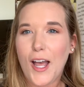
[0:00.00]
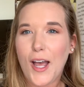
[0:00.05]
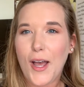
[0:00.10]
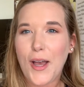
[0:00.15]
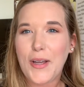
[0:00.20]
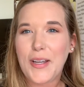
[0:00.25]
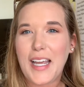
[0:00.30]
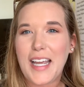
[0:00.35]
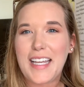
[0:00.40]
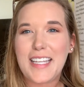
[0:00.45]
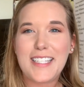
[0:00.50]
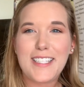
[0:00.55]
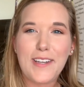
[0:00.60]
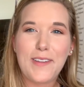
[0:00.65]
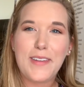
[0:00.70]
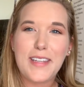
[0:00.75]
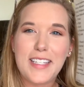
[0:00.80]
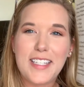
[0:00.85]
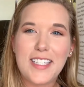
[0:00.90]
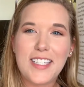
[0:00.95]
Okay, so
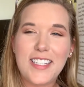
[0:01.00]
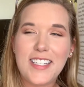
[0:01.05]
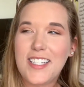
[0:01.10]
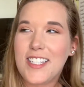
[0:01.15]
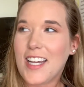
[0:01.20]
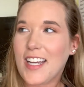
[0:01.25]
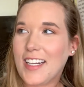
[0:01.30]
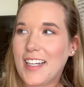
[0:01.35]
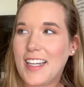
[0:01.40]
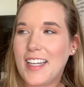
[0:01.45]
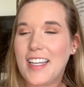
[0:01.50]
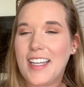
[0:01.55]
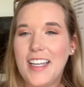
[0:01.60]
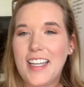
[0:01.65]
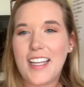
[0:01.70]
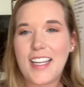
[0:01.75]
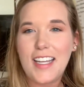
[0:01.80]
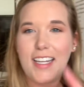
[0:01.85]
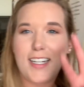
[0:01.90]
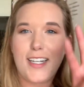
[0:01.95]
this is
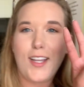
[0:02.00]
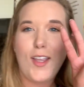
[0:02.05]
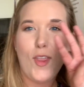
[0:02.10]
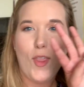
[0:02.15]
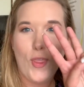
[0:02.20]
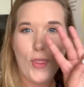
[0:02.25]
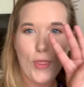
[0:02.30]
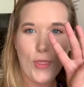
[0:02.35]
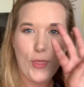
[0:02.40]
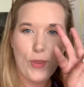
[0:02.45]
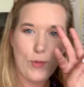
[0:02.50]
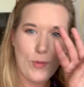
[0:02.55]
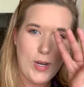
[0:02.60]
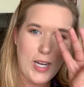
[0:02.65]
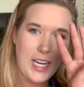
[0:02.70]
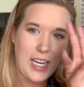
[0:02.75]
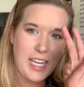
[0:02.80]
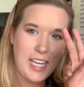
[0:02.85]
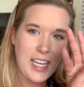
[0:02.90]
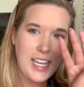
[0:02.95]
check-in
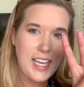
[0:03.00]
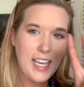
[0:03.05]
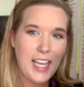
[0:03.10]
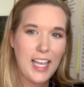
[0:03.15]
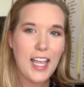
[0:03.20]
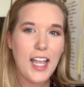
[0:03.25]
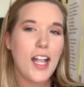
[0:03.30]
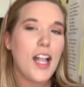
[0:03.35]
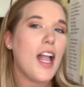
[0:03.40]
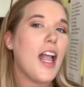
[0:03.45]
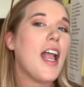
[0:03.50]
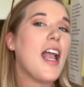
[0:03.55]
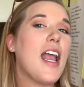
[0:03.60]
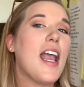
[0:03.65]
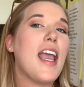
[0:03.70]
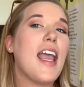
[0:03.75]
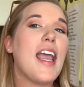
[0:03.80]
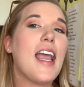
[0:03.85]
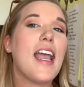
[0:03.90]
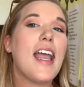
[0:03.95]
3.
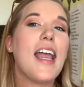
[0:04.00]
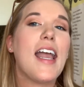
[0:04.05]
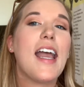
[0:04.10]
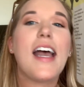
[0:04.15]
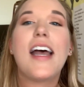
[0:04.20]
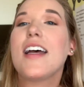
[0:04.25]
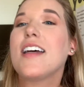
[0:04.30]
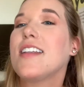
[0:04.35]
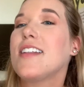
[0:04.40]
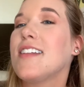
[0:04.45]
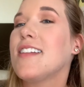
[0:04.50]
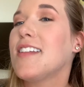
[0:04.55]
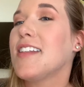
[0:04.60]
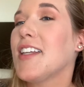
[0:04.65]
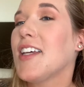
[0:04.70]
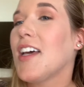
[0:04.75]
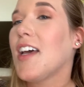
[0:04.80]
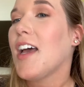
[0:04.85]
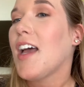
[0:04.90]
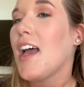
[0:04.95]
And
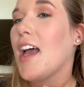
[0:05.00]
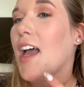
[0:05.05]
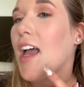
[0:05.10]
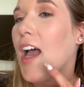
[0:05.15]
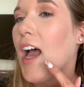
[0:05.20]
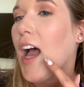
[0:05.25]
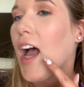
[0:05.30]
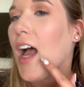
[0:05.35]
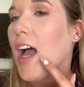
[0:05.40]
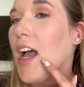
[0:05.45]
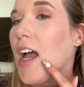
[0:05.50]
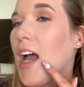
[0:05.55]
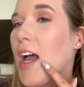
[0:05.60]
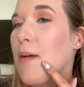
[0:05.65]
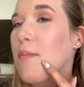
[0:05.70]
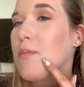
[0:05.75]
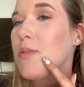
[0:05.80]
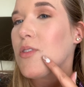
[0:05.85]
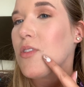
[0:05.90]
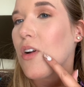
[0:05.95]

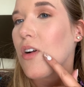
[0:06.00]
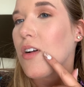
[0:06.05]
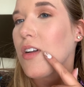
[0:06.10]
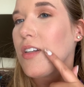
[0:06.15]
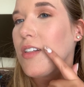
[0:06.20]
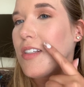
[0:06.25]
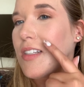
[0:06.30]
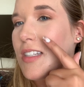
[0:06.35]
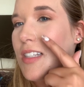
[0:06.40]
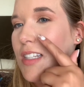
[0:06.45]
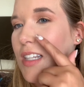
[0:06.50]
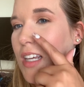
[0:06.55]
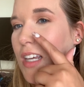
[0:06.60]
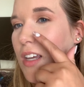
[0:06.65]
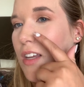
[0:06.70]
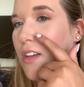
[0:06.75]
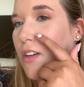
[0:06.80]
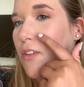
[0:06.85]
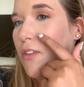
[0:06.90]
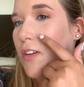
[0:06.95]
I'm starting to see
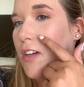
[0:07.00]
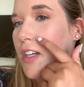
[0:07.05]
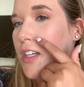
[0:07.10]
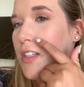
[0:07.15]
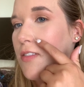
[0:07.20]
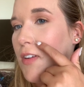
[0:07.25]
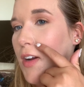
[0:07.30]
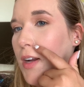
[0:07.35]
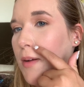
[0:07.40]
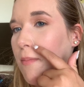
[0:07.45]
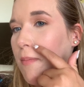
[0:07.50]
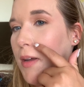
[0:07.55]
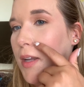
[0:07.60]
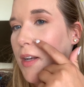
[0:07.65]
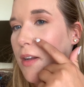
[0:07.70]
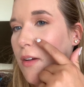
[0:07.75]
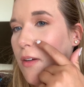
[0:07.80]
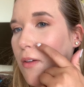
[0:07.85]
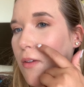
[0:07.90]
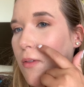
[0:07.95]
it crease right in my
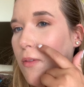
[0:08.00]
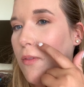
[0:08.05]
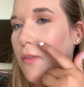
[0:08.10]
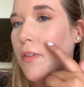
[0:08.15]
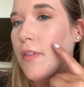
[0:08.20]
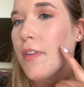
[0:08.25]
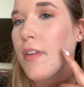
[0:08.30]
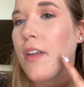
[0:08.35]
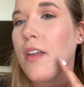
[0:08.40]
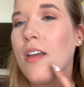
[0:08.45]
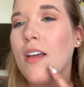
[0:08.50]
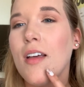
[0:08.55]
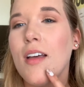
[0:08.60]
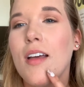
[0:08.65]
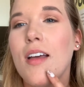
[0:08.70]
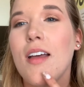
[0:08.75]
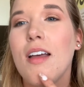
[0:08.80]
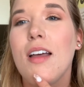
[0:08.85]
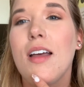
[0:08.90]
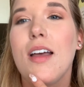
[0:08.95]
nose.
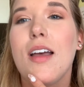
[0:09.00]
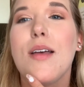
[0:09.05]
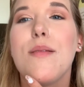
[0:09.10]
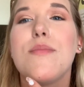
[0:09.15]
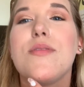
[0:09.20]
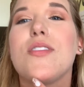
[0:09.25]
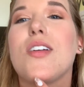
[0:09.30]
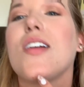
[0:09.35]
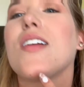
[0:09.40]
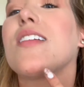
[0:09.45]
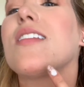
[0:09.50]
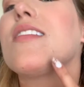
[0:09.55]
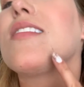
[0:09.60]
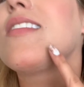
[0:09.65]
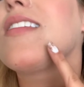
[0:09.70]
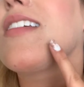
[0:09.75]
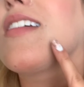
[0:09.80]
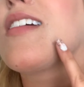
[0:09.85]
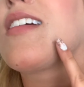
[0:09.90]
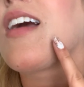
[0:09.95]
I'm starting to
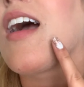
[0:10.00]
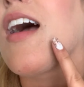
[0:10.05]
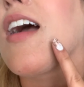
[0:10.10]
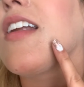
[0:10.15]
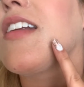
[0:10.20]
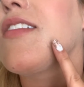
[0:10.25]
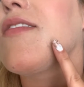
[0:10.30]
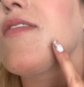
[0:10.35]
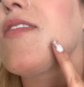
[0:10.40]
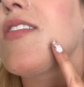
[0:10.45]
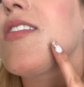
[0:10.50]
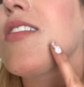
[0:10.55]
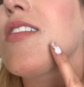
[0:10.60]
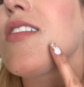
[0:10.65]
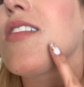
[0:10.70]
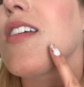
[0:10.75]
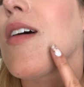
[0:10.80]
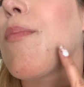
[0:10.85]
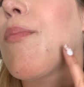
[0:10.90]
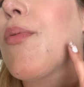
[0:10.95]
see it kind of
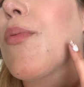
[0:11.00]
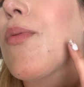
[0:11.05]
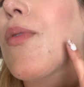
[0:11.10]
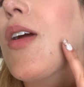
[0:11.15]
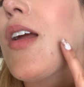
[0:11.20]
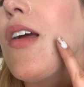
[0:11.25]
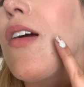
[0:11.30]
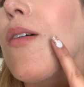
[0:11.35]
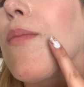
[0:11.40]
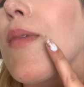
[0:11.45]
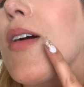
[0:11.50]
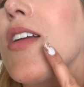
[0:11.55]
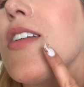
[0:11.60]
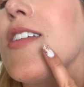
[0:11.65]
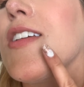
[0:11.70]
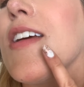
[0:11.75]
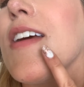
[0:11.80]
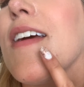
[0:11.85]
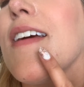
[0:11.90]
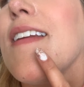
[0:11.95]
separate on my
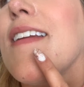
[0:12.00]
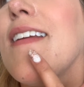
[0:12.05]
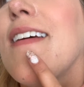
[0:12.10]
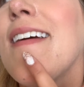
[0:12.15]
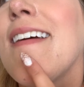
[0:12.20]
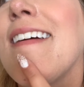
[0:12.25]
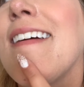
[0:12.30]
chin.